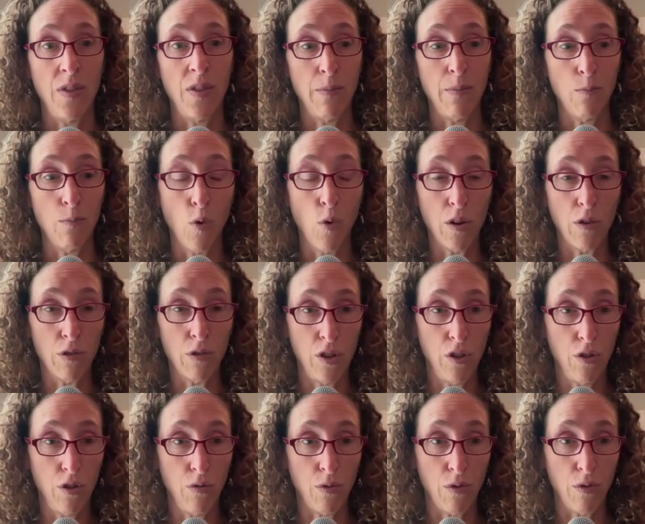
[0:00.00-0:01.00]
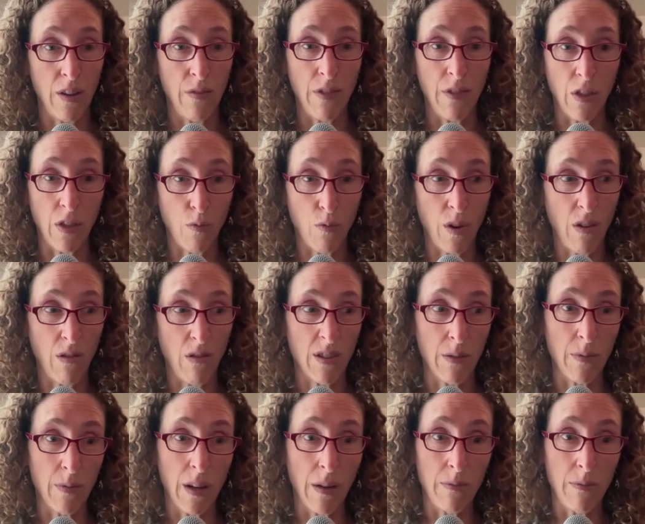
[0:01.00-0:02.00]
one or two or even three or
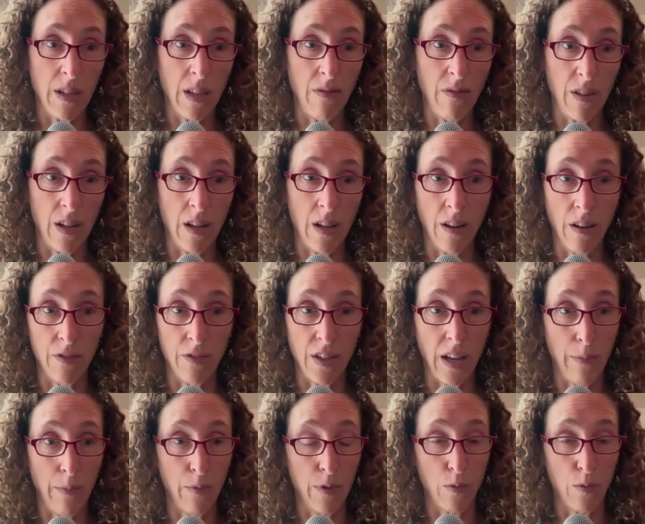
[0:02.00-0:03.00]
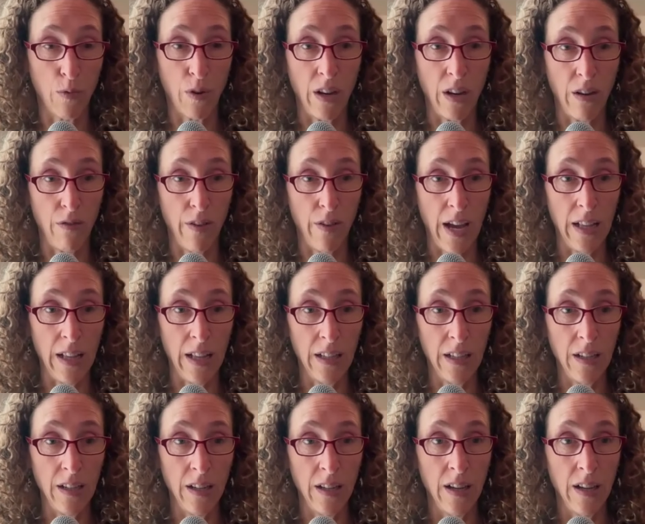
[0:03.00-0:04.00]
sometimes even enough samples were
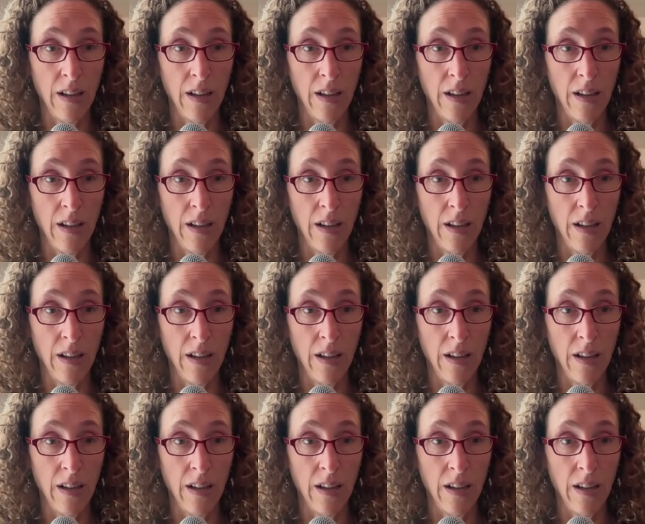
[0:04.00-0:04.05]
invalid